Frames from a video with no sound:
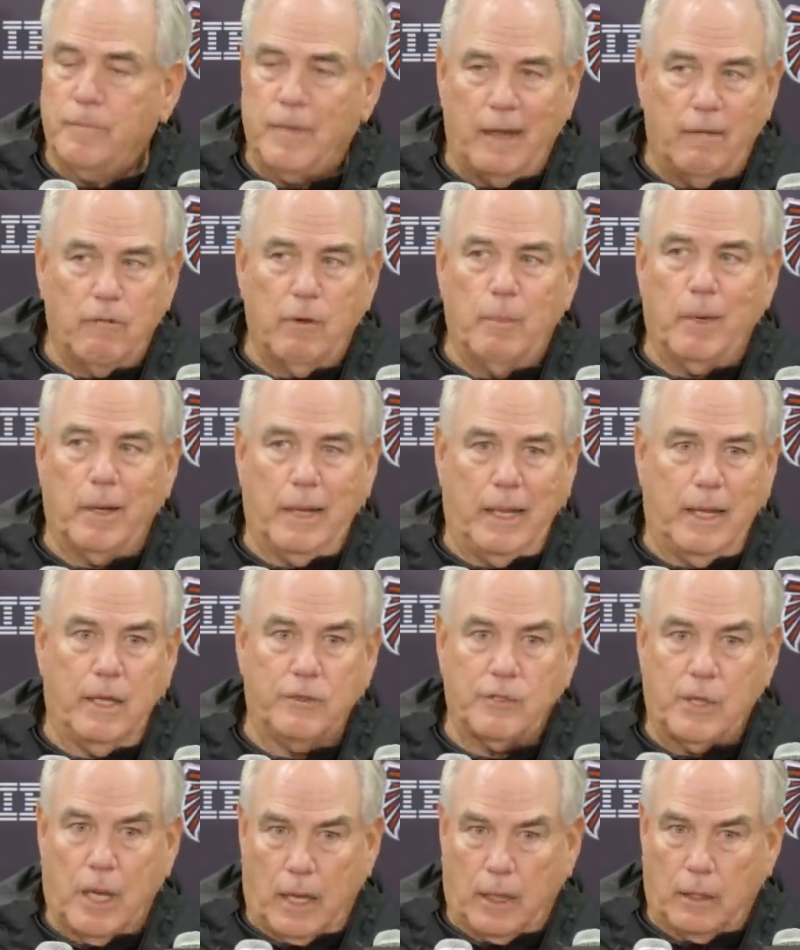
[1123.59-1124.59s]
Everybody
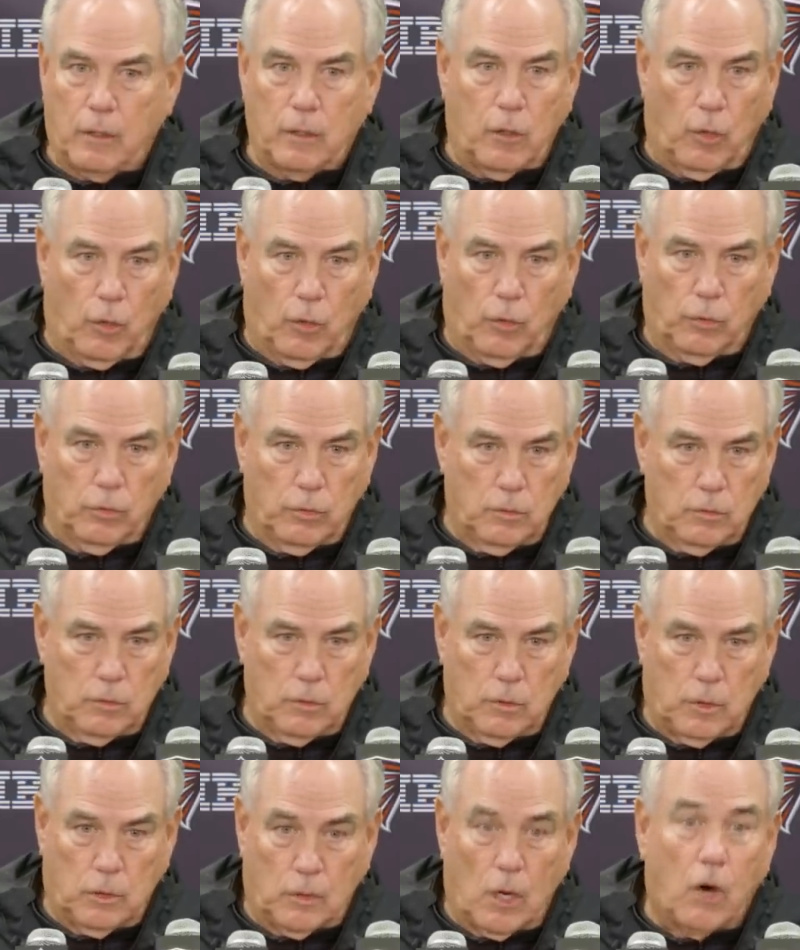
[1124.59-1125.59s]
has hot and cold.
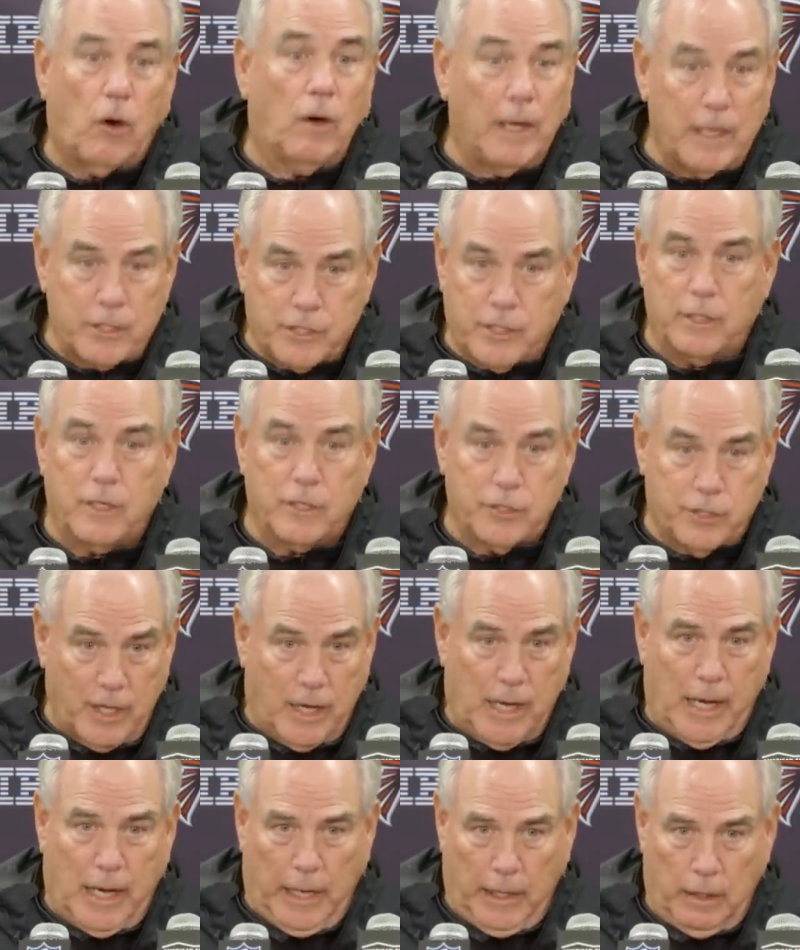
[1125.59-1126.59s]
All I see is the
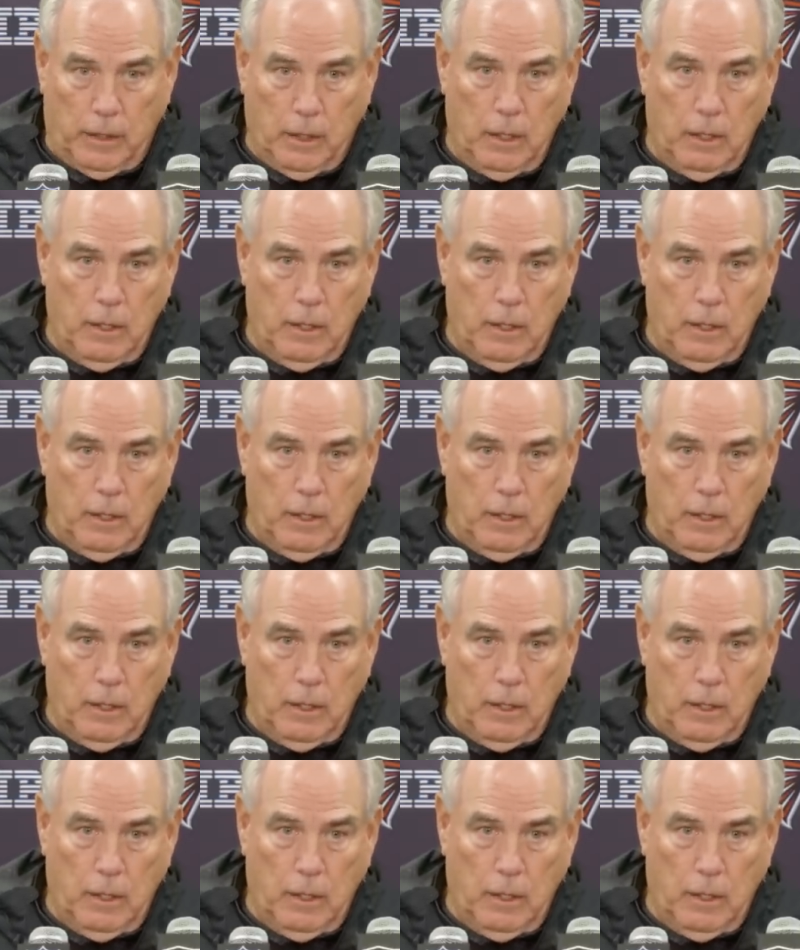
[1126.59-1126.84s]
hot.